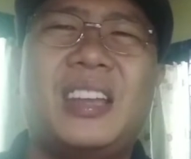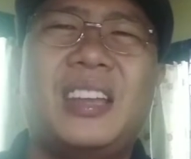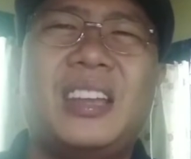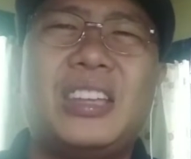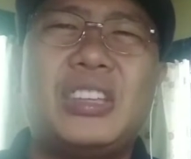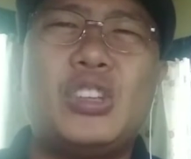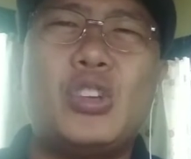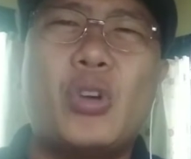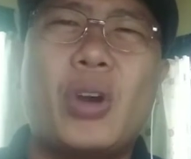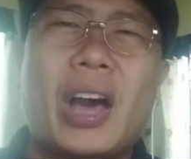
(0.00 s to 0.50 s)

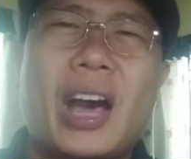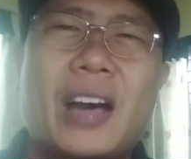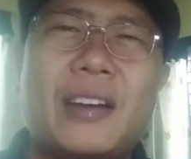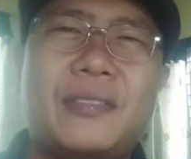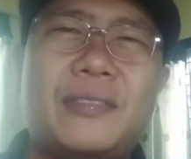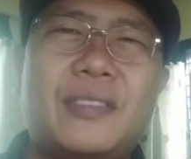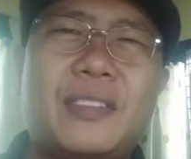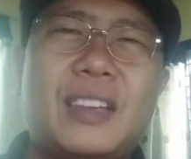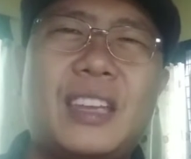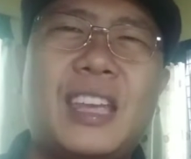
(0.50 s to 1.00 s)
You
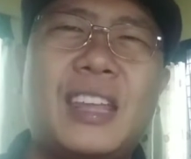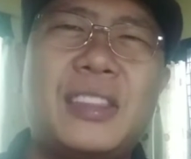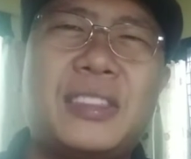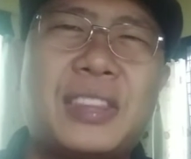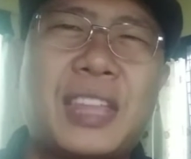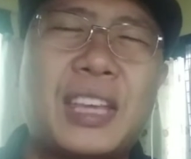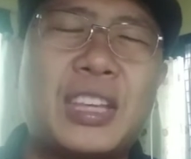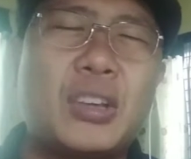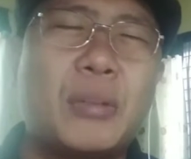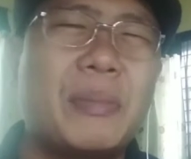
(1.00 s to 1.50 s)
have
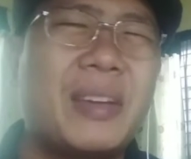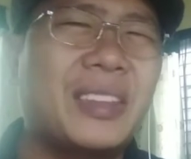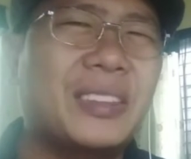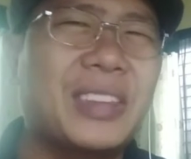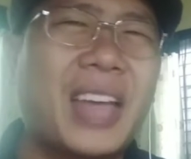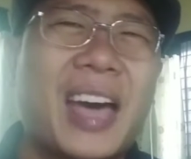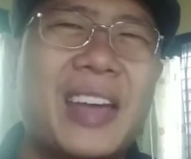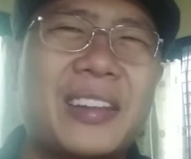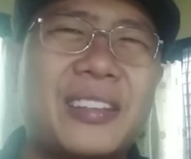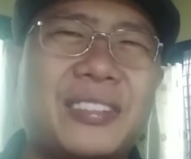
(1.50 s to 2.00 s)

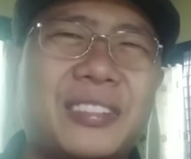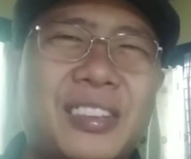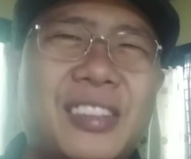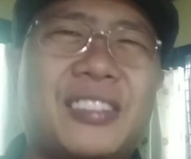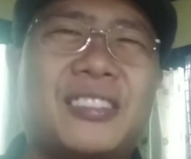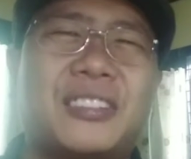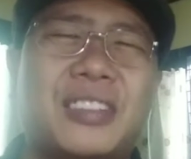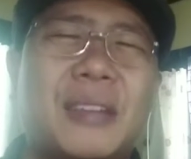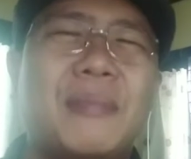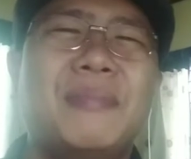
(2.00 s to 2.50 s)
integumentary
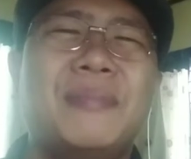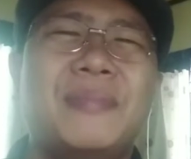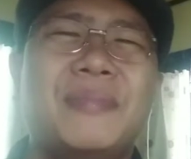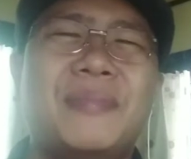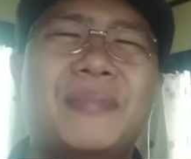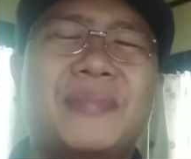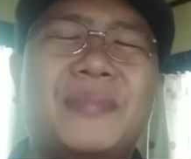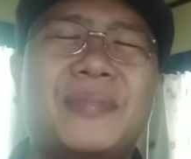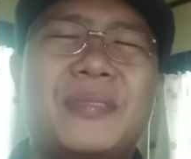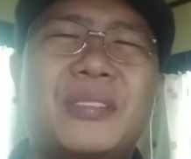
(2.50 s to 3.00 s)
system,
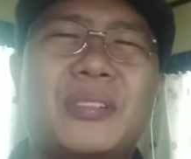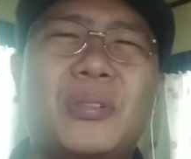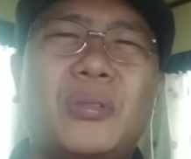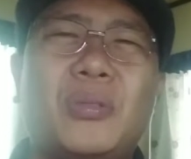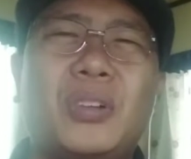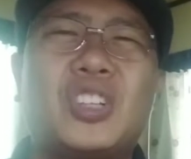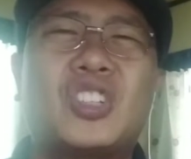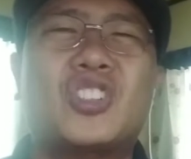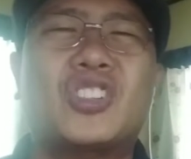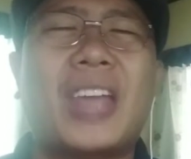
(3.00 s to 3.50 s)

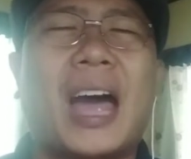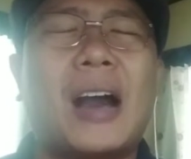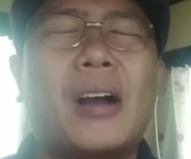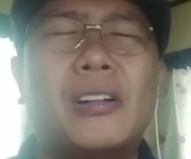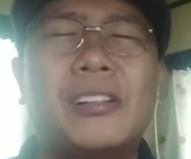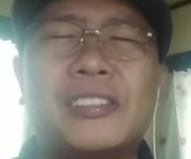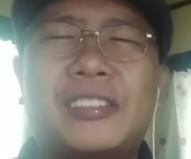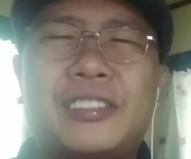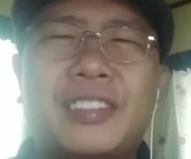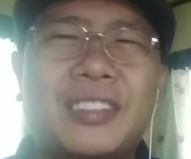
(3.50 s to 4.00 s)
which
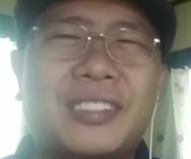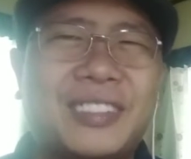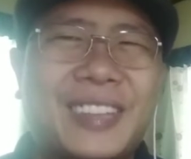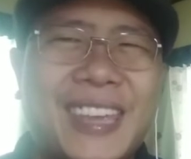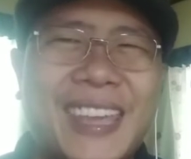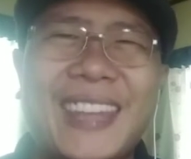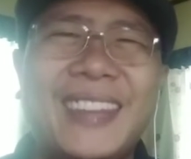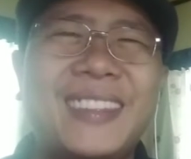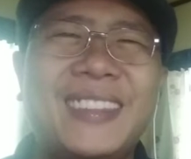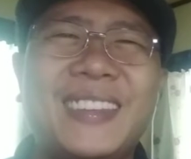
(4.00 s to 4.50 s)
tackles the
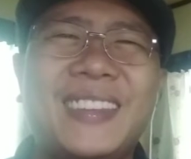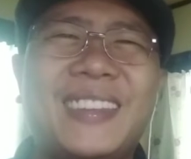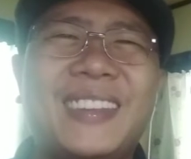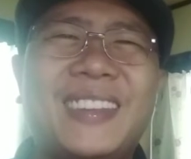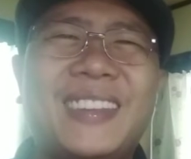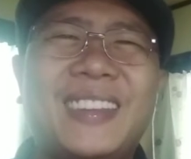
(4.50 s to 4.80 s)
skin,